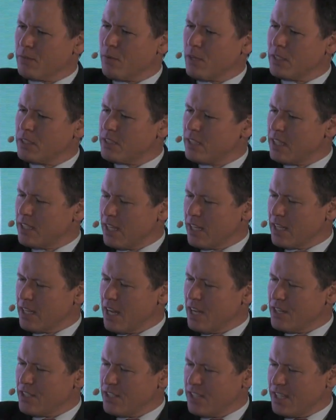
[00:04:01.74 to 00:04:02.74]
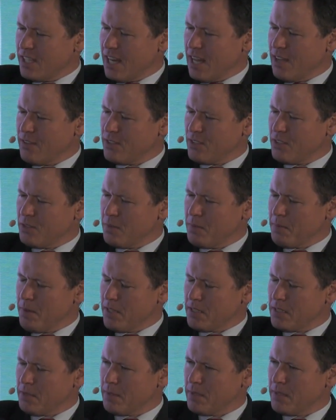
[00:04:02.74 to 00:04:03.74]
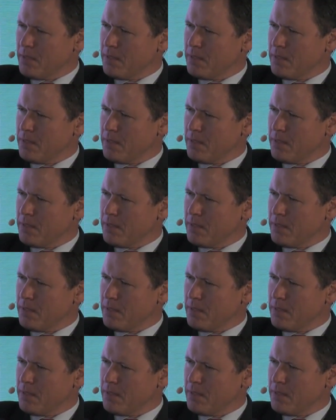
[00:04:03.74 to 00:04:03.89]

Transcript: What's the technology that allows it to be possible?